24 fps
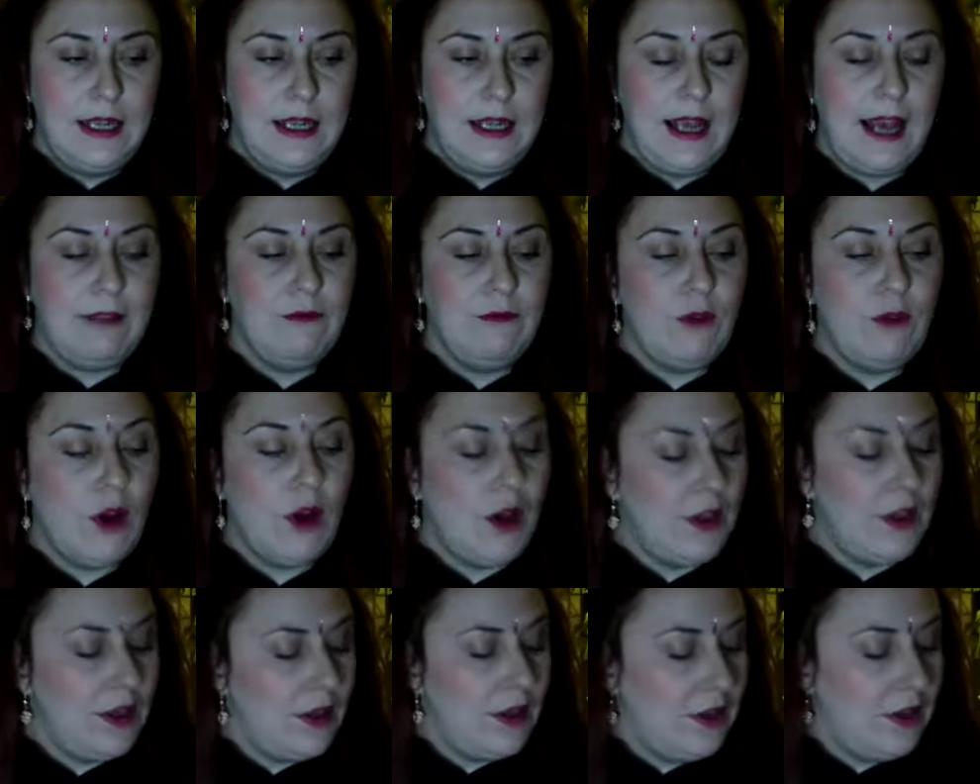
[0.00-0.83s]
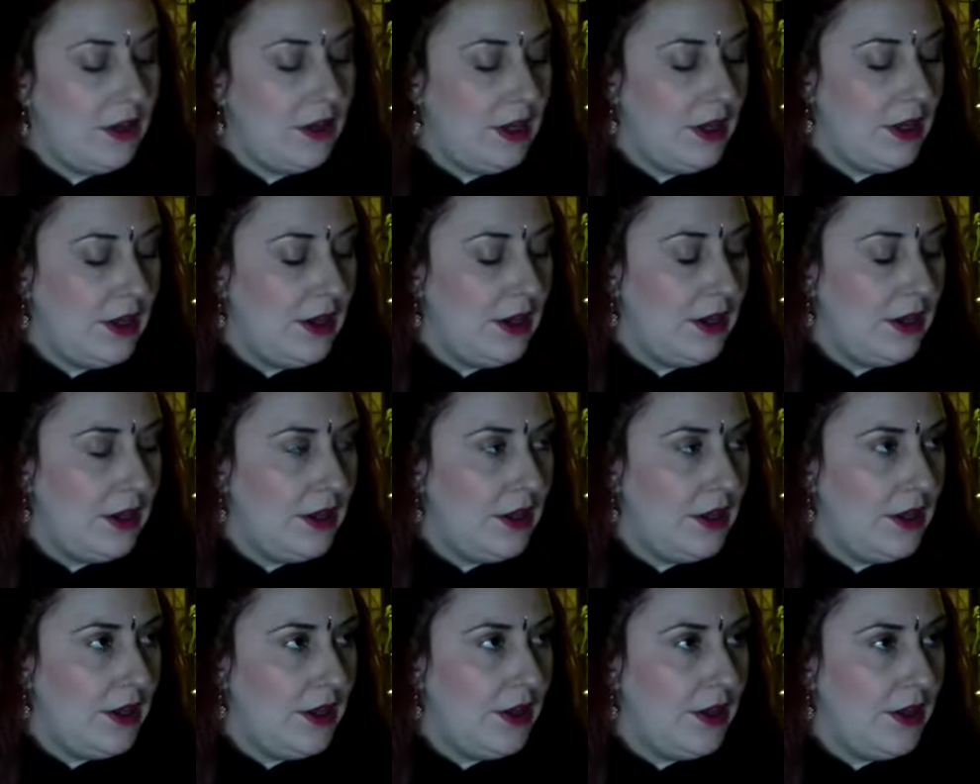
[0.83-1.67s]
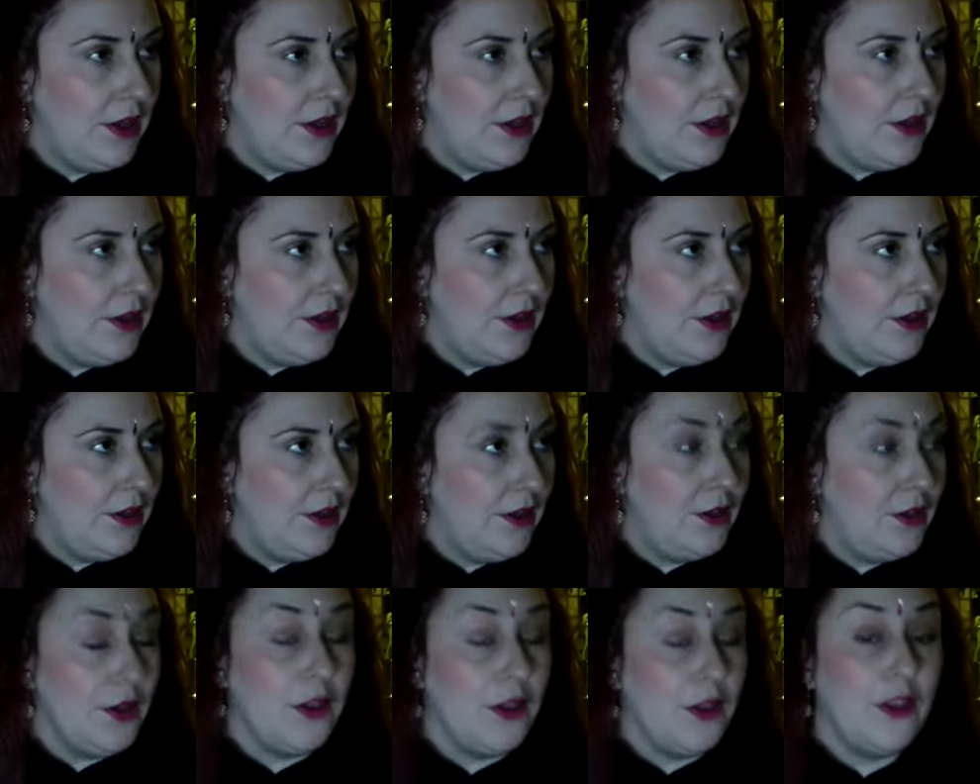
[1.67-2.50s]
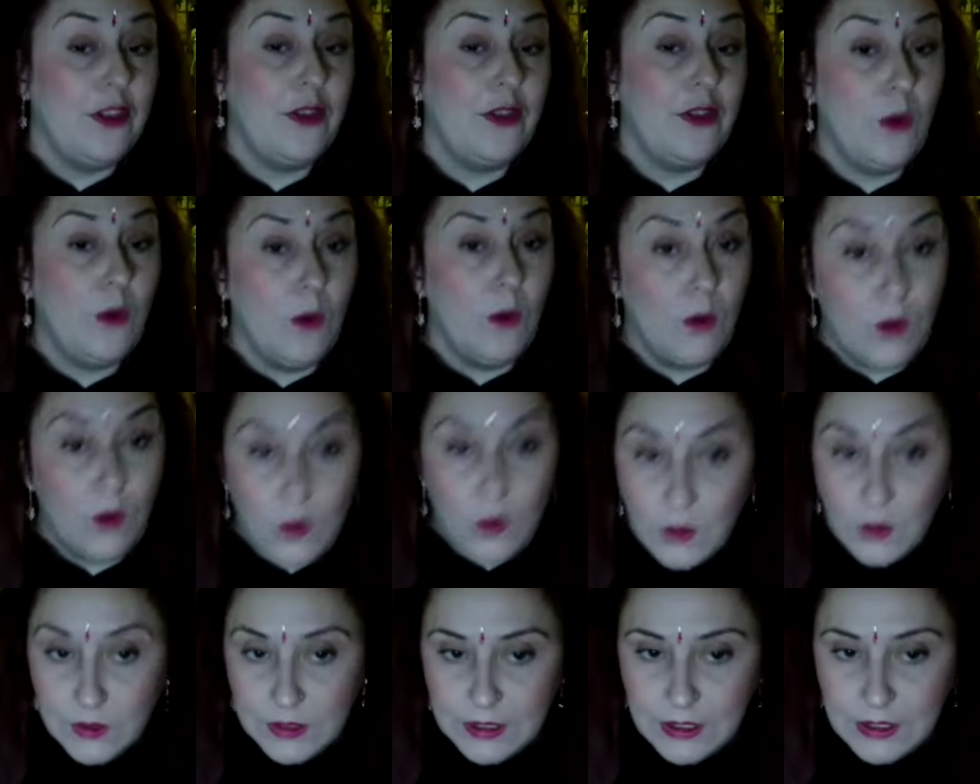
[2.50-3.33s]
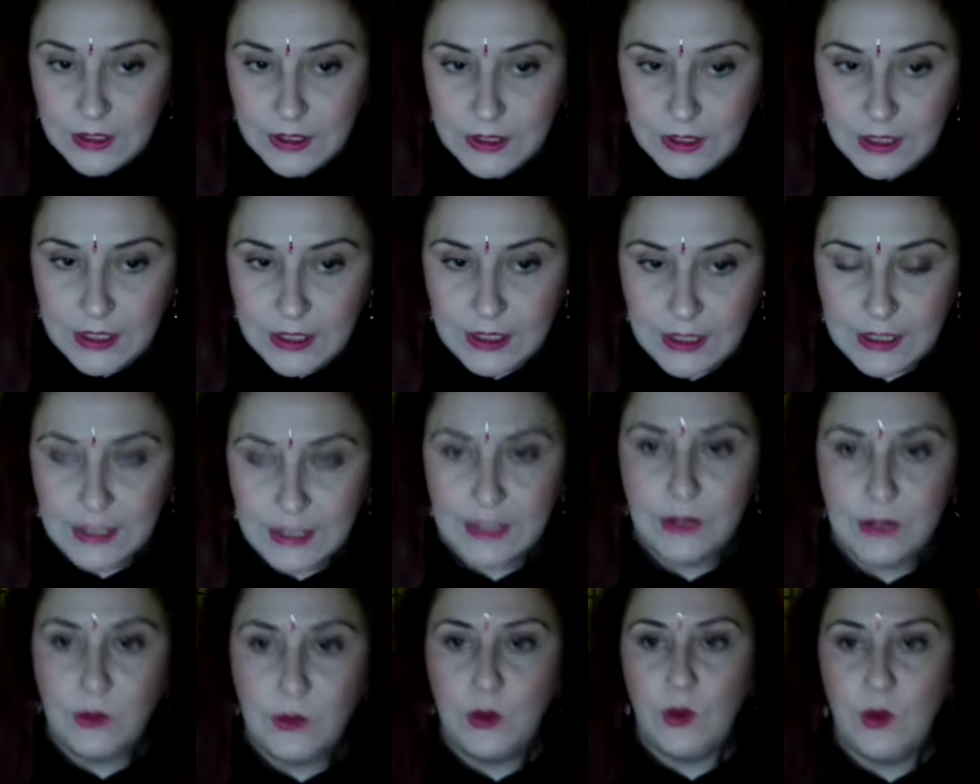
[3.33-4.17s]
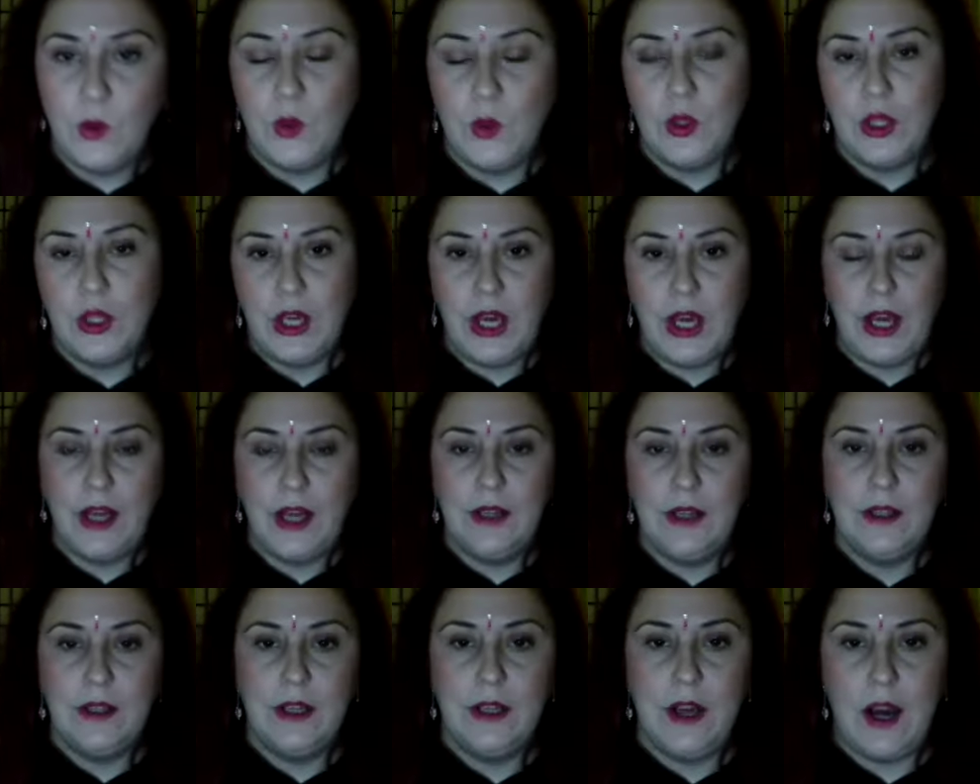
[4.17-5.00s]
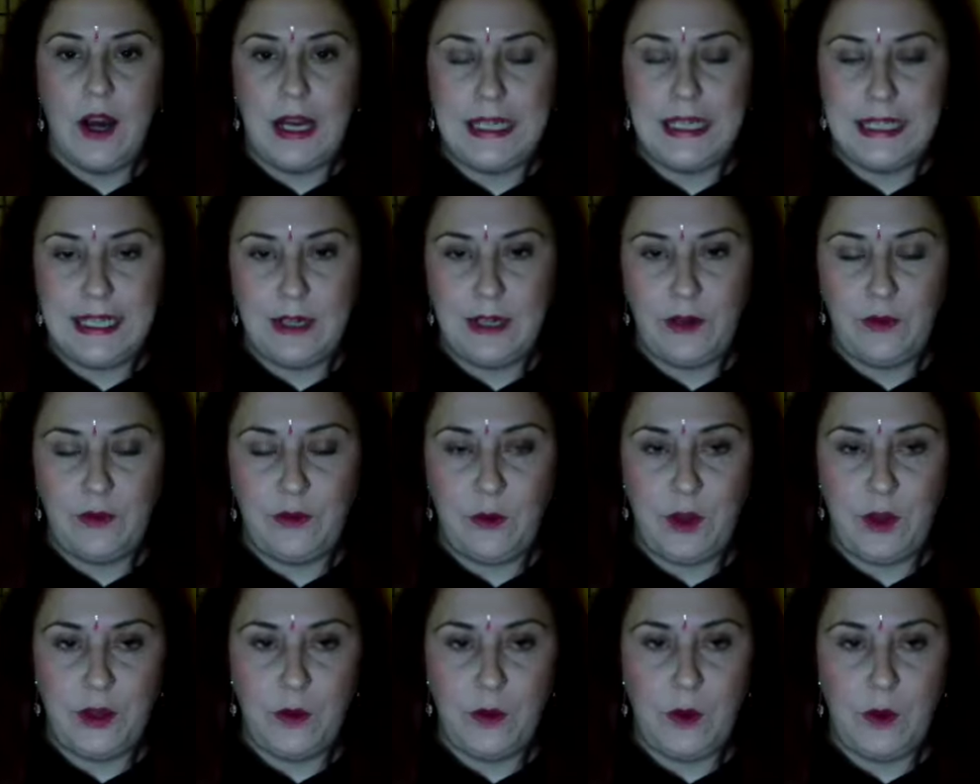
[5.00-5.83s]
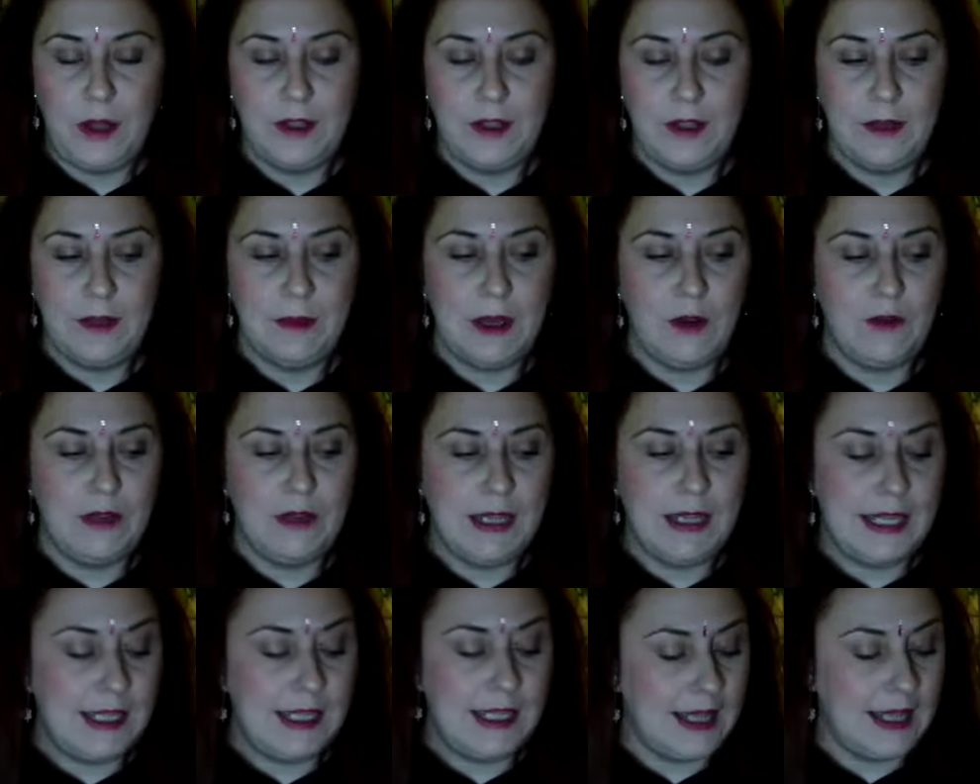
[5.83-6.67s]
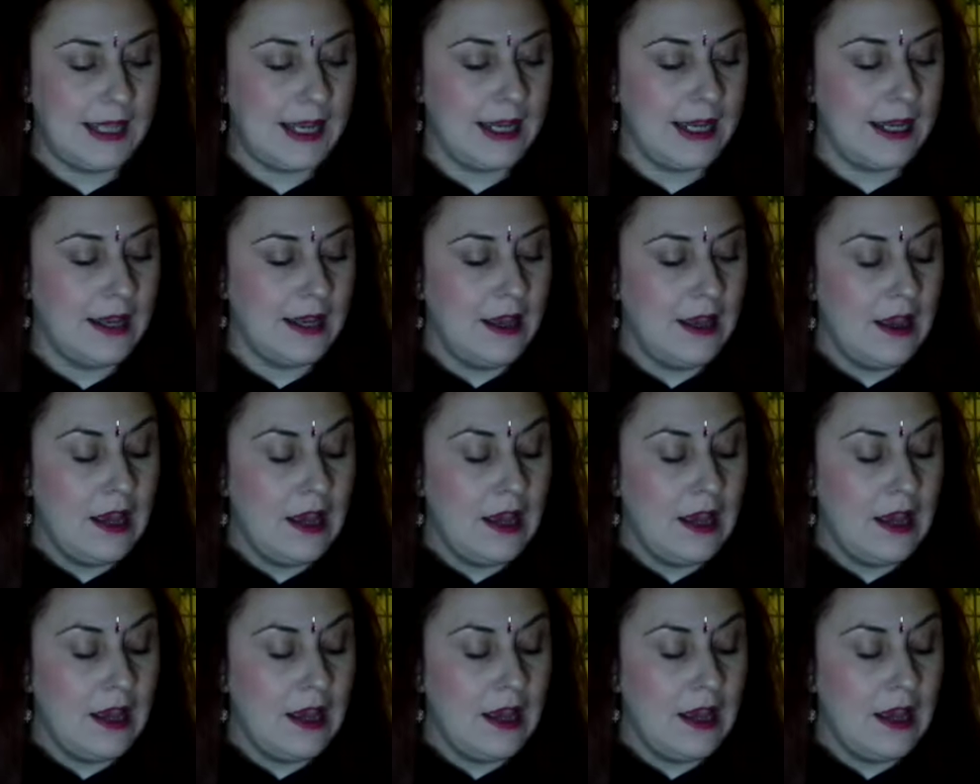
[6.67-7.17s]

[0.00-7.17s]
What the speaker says: And rather than the thought or the idea of what you're welcoming or releasing,